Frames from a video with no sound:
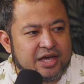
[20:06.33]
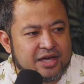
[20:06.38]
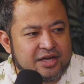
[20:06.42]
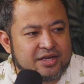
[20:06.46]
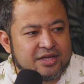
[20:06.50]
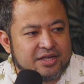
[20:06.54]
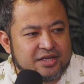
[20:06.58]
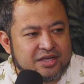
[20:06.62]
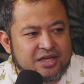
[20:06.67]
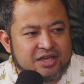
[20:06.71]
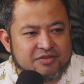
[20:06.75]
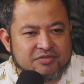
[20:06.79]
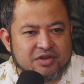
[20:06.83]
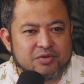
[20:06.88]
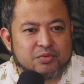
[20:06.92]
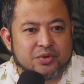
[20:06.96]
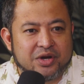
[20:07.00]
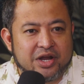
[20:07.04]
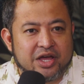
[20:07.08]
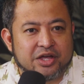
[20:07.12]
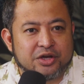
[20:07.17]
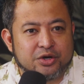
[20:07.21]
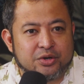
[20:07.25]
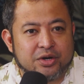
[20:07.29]
Yeah. Even when
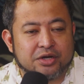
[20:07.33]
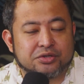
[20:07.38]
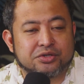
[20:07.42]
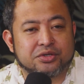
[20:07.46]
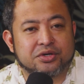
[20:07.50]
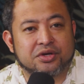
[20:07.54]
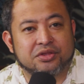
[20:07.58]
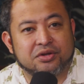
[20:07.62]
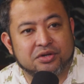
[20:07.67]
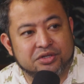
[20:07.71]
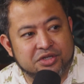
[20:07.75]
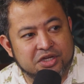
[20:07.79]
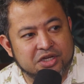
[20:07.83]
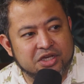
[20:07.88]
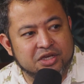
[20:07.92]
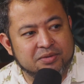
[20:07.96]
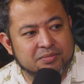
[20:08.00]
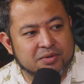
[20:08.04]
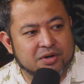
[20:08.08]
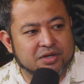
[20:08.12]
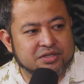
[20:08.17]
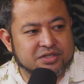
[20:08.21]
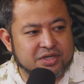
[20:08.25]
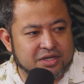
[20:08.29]
I go out to other Tiki
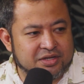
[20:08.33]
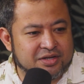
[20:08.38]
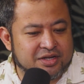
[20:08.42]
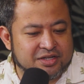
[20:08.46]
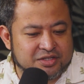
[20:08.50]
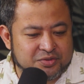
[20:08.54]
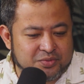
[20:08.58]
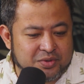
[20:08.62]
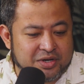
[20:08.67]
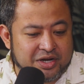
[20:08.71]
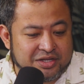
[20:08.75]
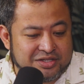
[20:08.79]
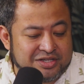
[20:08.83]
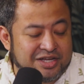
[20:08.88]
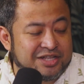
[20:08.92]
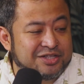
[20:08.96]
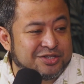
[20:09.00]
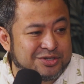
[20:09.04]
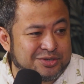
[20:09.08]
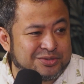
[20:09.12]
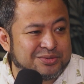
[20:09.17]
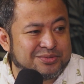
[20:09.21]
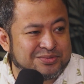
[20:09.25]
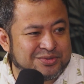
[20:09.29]
bars, that's what I tend
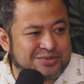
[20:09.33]
to